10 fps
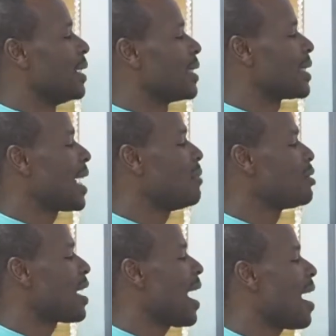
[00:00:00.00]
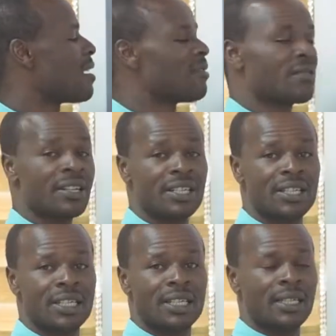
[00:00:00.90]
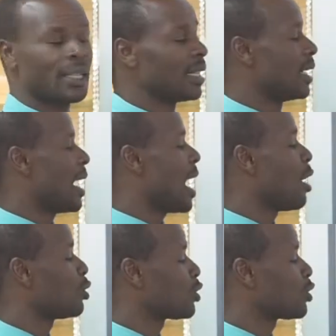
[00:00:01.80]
times 100 out